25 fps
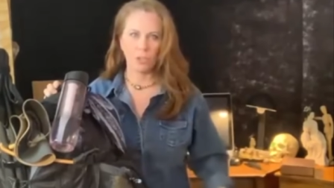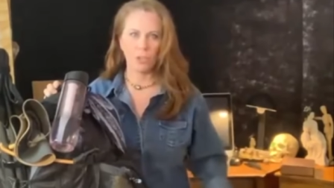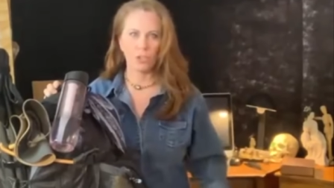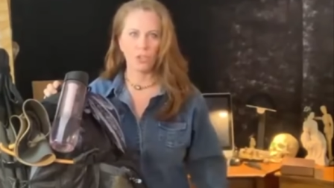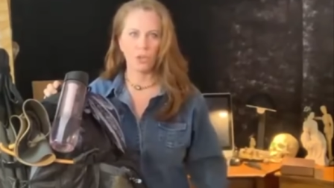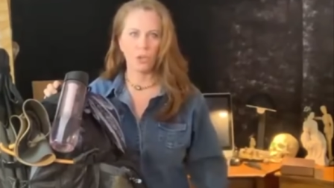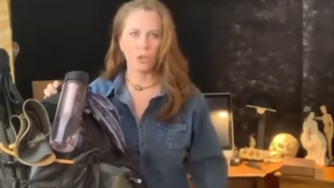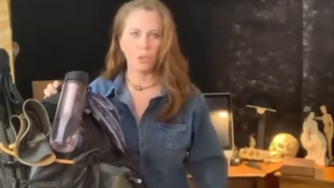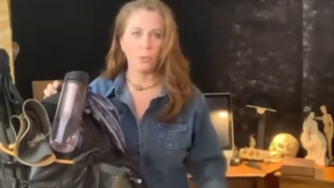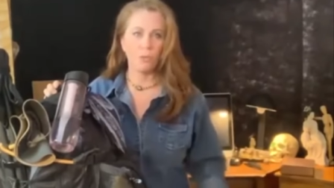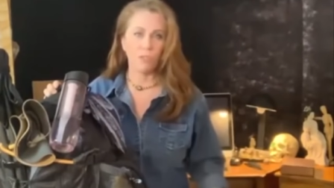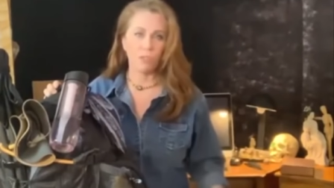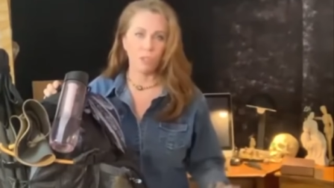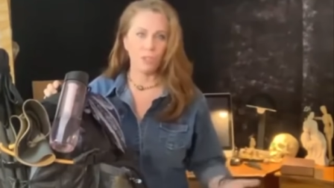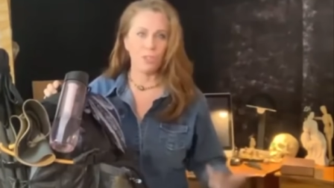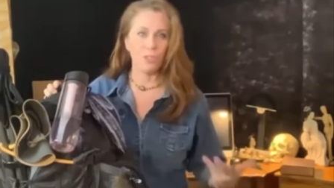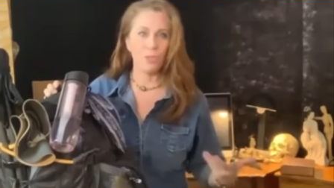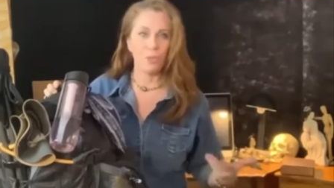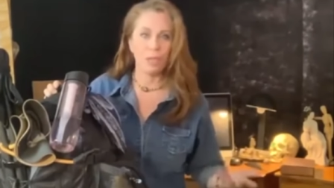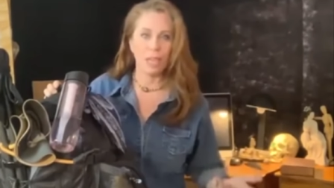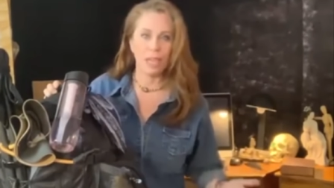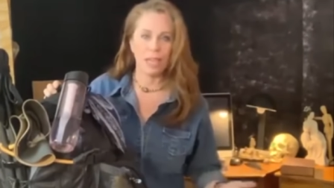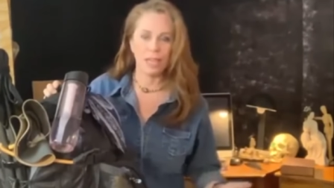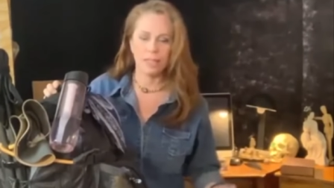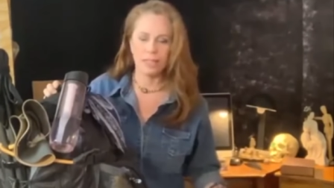to show you things
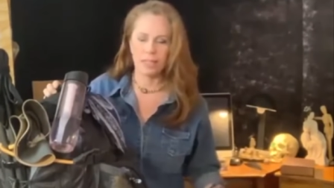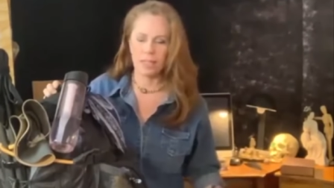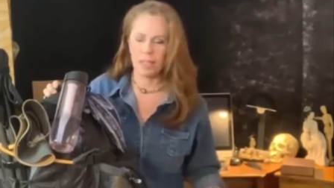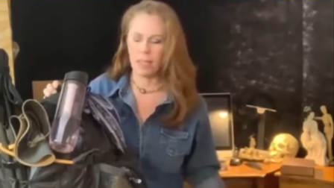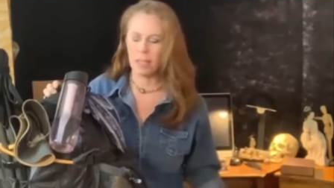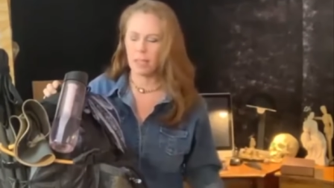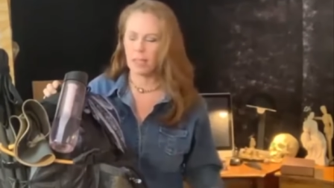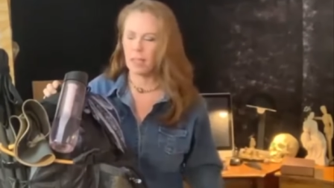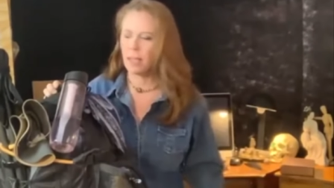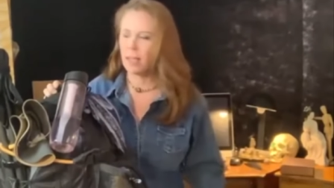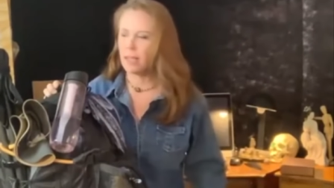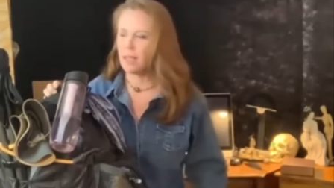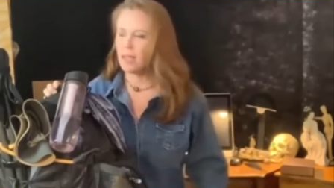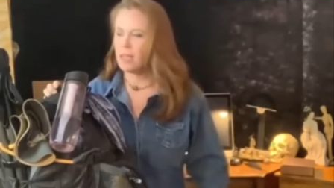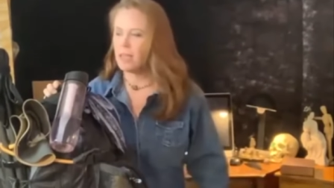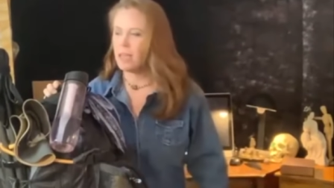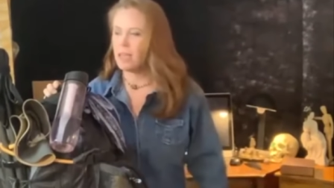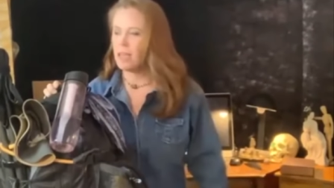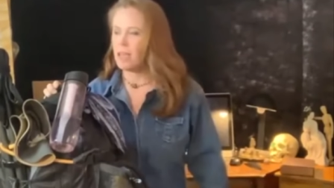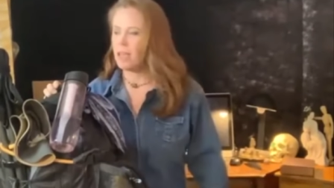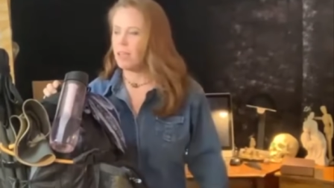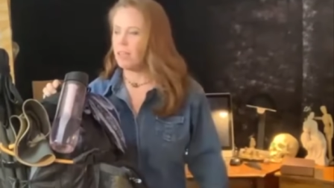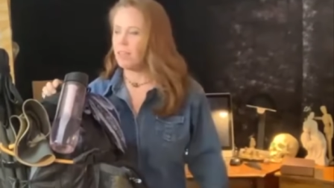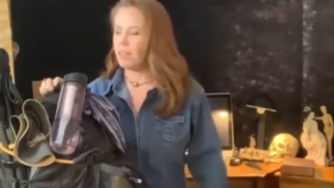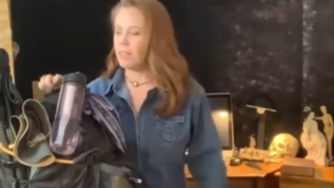you can take.
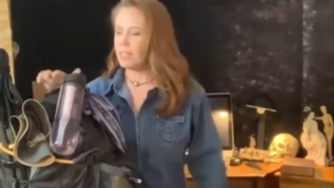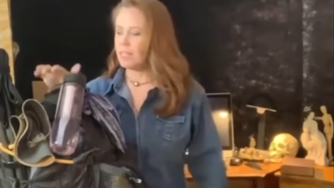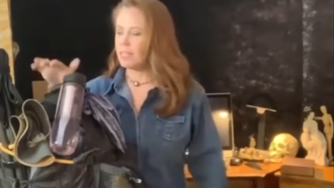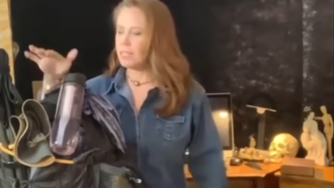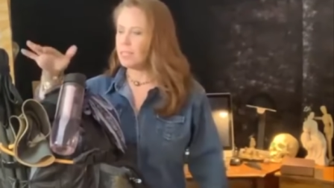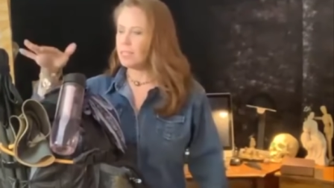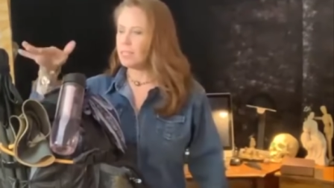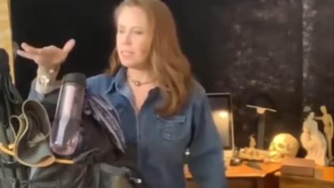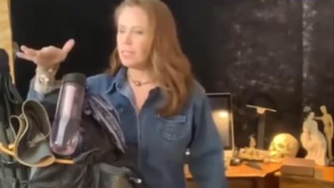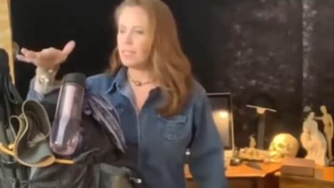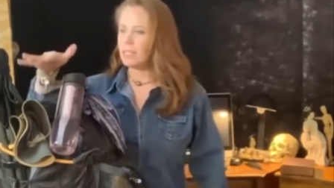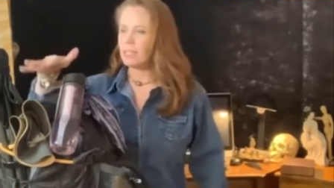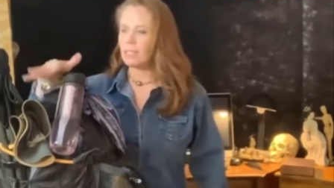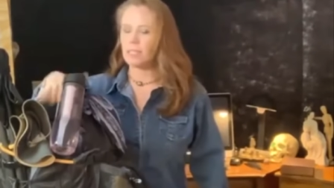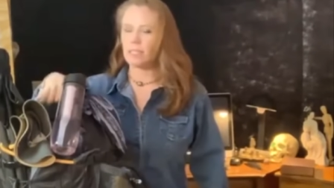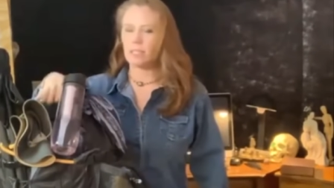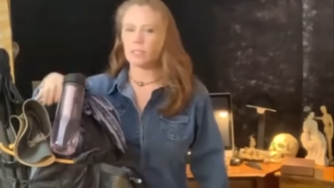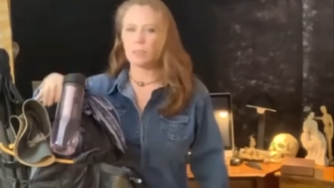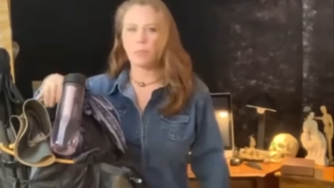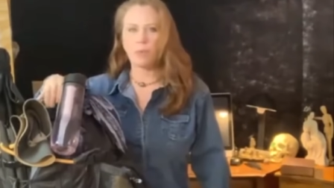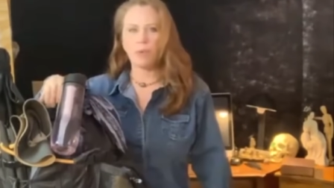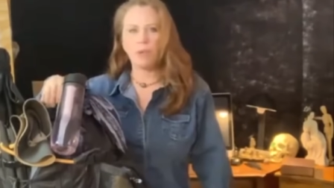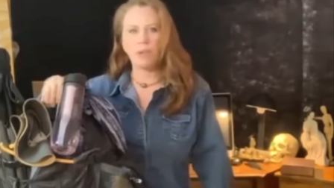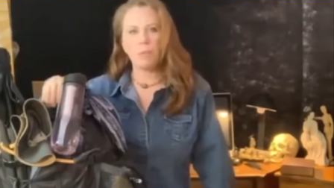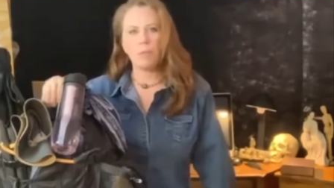This
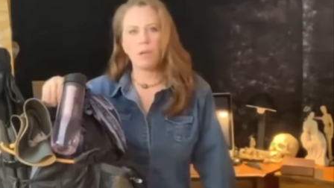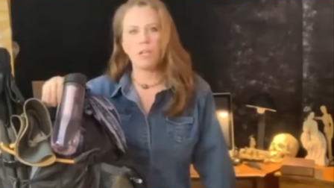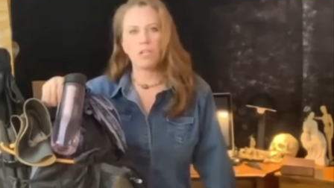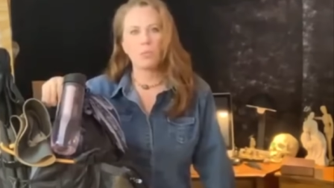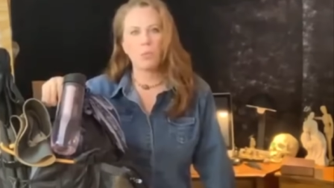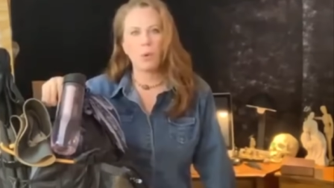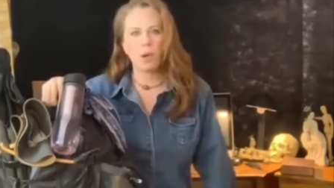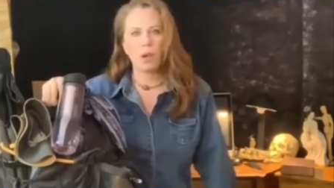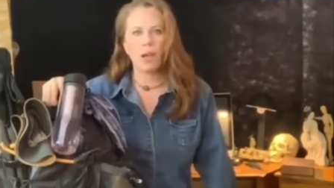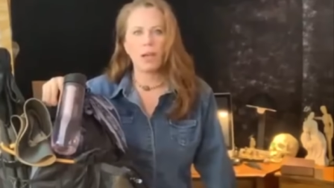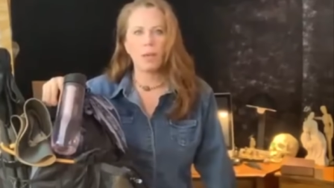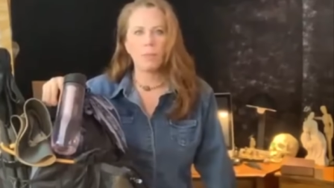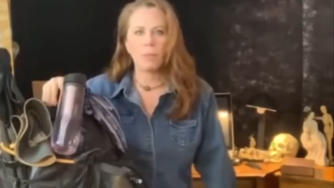is pretty much what